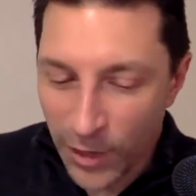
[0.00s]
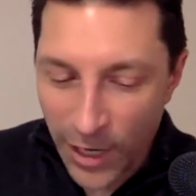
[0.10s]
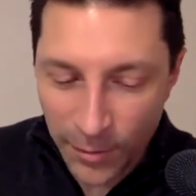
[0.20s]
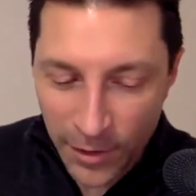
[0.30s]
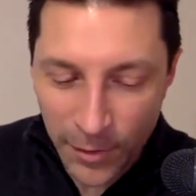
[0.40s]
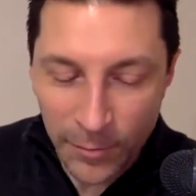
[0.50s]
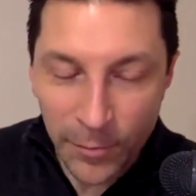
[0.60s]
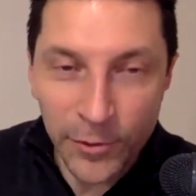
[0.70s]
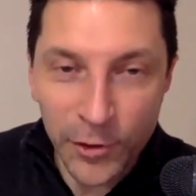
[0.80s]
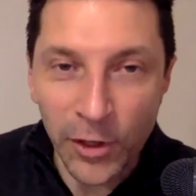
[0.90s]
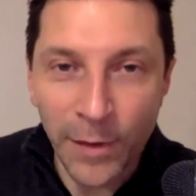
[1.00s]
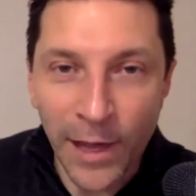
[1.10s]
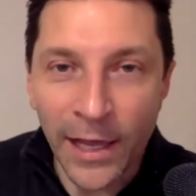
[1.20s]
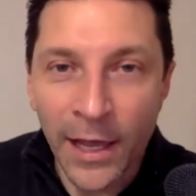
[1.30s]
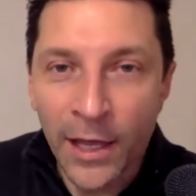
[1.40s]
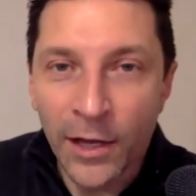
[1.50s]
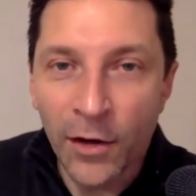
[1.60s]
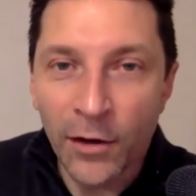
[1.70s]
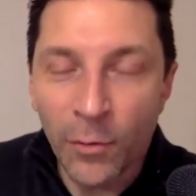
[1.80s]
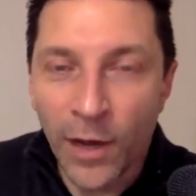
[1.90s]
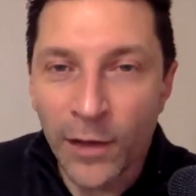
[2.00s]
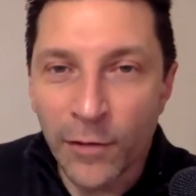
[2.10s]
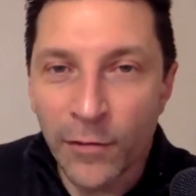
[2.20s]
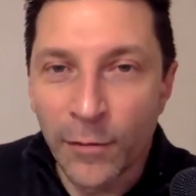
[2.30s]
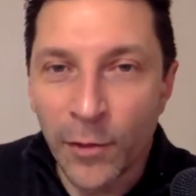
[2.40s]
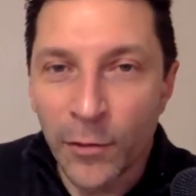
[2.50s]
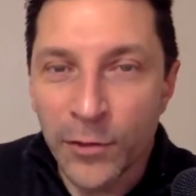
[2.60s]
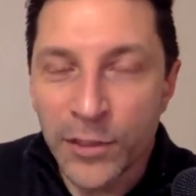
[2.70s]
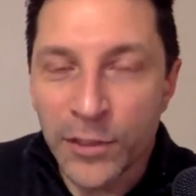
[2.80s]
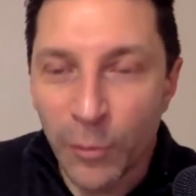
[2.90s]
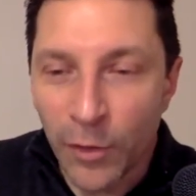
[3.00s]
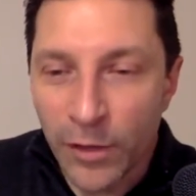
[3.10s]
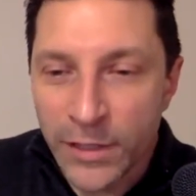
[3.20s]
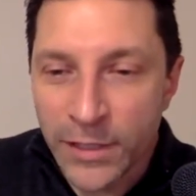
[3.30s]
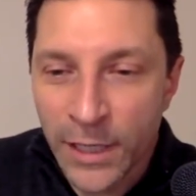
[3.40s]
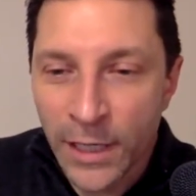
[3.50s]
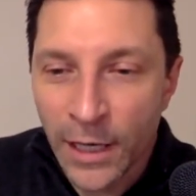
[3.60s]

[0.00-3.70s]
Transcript: We're happy to be joined by Kurt Weiler from Knoll Sports.